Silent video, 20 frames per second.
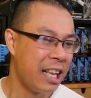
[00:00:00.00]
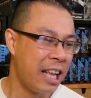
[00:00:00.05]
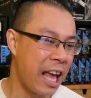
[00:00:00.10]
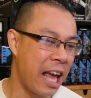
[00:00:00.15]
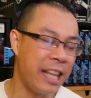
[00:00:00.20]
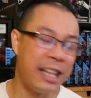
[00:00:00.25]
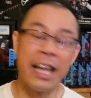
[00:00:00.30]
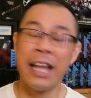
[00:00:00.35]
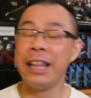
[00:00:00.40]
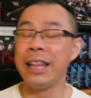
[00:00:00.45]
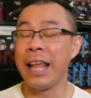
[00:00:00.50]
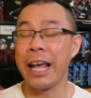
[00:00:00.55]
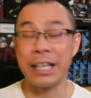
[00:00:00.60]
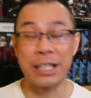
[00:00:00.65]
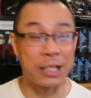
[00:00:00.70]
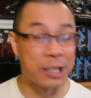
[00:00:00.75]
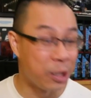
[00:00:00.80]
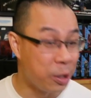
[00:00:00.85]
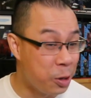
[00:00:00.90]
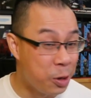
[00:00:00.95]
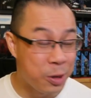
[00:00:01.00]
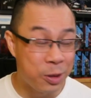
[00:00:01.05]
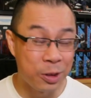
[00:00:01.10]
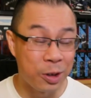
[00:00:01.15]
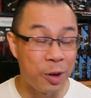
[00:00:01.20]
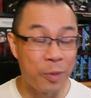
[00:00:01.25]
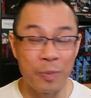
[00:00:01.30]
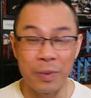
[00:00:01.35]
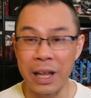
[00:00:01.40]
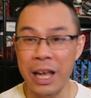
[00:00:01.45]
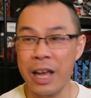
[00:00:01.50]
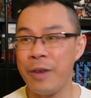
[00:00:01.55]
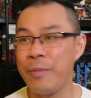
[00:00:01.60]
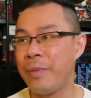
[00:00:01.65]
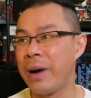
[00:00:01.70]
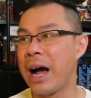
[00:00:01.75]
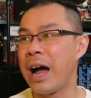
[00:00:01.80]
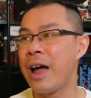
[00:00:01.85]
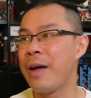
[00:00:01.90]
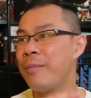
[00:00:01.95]
And then Lex Luthor, played
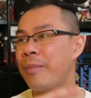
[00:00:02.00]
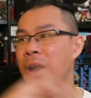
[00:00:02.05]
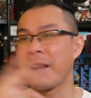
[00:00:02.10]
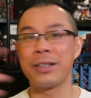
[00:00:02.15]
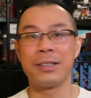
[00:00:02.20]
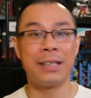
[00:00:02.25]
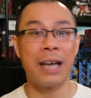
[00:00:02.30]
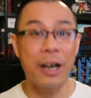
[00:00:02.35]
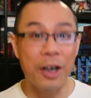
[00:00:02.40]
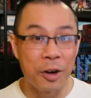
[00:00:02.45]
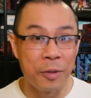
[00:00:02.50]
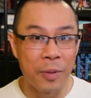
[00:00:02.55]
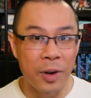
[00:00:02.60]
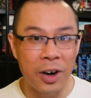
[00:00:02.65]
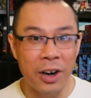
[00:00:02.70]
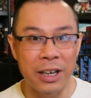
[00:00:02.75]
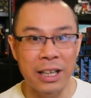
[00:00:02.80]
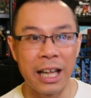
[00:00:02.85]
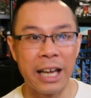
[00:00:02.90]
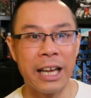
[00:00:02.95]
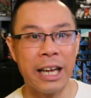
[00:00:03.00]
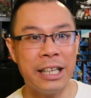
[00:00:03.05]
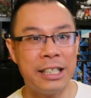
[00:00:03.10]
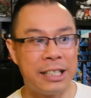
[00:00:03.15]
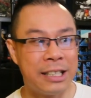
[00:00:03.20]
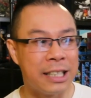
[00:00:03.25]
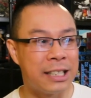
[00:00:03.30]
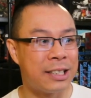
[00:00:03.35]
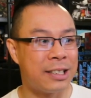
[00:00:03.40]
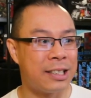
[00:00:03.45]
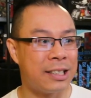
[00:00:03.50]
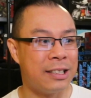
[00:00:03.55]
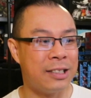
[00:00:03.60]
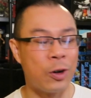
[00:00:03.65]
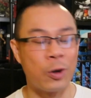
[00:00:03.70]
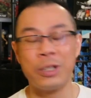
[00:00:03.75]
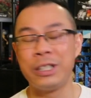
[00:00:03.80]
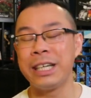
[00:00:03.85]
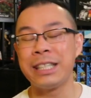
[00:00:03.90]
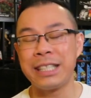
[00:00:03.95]
by Mark Zuckerberg,
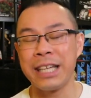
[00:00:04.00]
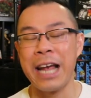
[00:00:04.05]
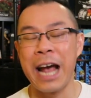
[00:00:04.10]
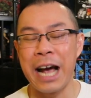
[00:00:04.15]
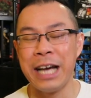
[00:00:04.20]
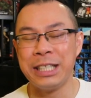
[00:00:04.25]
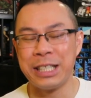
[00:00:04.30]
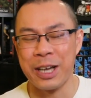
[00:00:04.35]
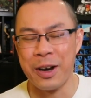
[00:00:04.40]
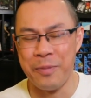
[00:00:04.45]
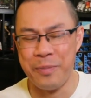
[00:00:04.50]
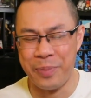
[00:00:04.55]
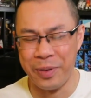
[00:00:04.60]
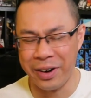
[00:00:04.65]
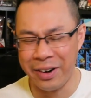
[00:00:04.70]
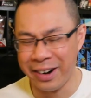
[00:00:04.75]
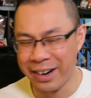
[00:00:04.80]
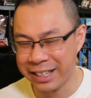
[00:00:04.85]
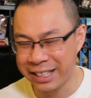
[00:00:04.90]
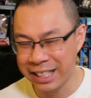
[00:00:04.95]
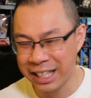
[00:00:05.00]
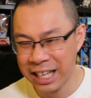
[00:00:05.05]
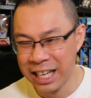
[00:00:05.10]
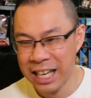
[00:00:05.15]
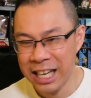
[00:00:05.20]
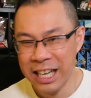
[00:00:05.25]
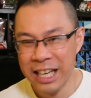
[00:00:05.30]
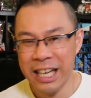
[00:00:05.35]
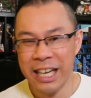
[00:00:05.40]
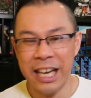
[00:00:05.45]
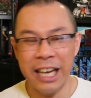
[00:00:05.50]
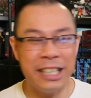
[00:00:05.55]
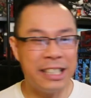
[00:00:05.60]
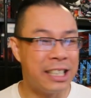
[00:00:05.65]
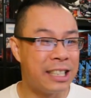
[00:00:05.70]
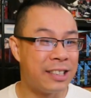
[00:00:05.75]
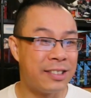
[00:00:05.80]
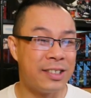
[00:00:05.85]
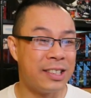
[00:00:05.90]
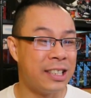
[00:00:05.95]
or Jesse Eisenberg. It
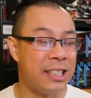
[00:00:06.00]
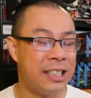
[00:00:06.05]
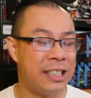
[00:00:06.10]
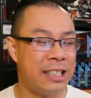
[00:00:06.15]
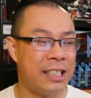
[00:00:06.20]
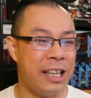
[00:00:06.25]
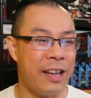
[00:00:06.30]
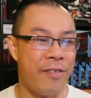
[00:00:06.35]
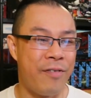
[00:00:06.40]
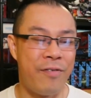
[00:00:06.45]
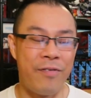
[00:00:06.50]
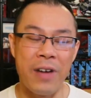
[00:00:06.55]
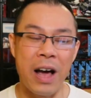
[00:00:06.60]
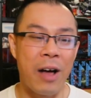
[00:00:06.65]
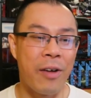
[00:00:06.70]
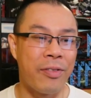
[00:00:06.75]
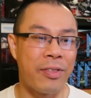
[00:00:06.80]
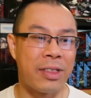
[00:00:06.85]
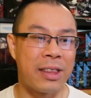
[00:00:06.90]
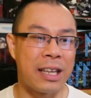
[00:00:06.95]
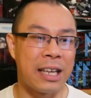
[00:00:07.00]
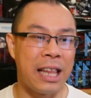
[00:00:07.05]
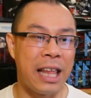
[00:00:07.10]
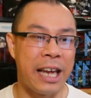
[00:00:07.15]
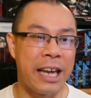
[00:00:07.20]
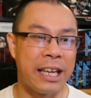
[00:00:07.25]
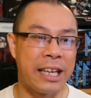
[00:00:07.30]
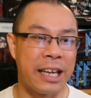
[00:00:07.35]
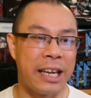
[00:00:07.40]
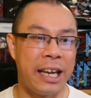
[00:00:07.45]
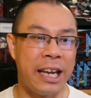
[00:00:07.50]
just felt I